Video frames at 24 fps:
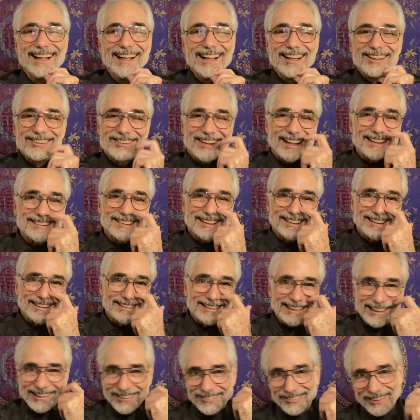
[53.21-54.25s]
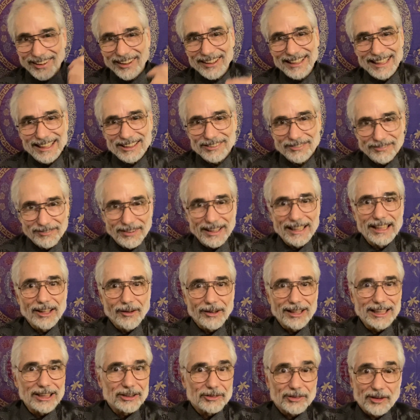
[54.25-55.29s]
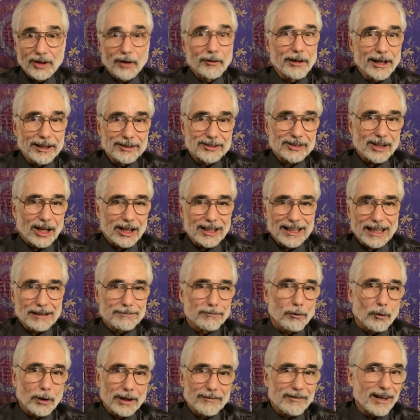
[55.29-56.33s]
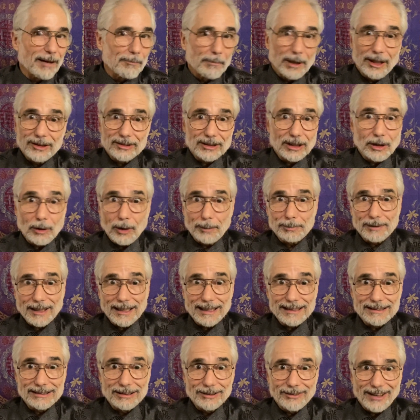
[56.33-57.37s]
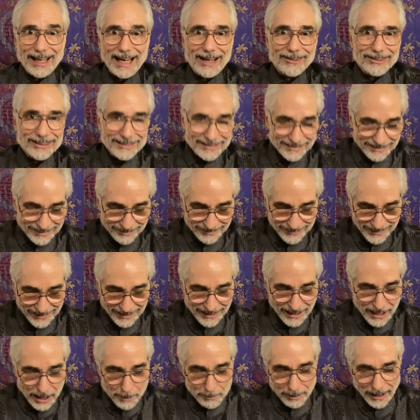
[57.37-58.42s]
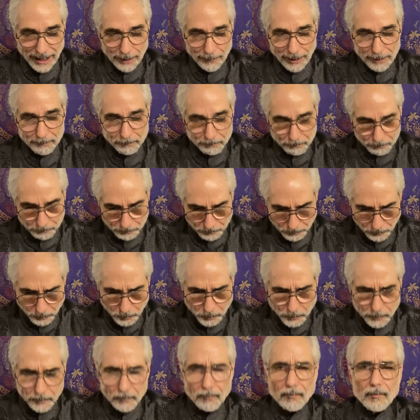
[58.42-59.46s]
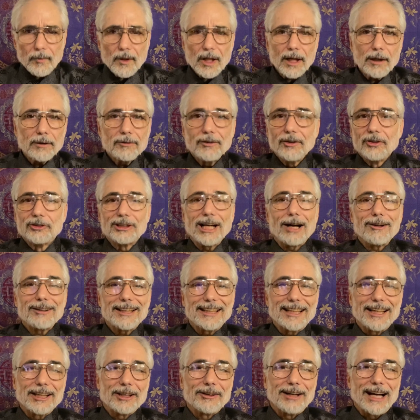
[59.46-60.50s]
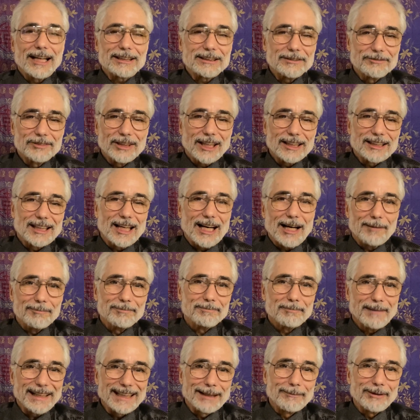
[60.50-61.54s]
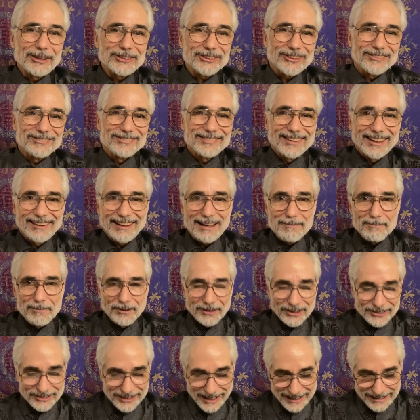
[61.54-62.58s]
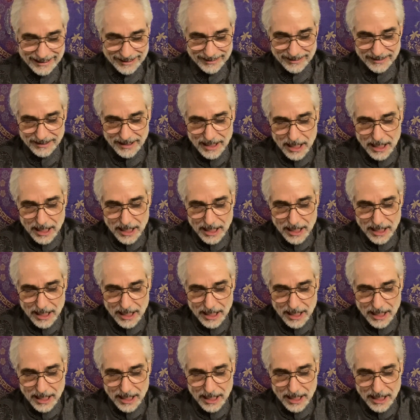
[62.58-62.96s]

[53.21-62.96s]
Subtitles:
So that's a good deal for each video. And they start like 45 minutes and go up to like 2 hours. So. But anyway, ShaolinInteractive.com, my commercial. All right, Buddha Zhen here.